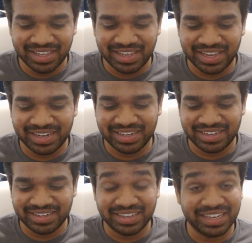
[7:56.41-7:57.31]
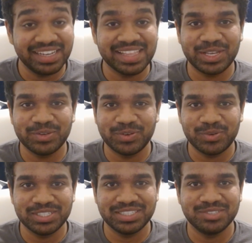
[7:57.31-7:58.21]
And I really thank you for
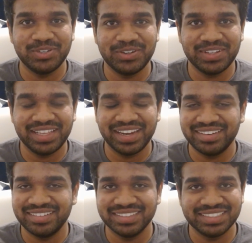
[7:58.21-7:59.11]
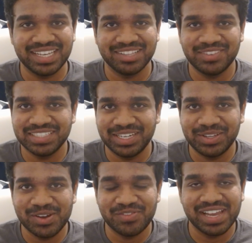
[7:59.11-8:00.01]
watching this video till the end. This is Satvik
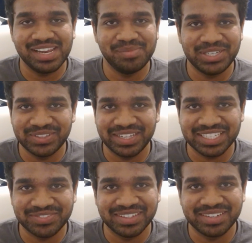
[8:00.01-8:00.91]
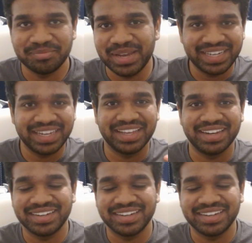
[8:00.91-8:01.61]
signing off. I'll meet you in the next one. Bye, take care.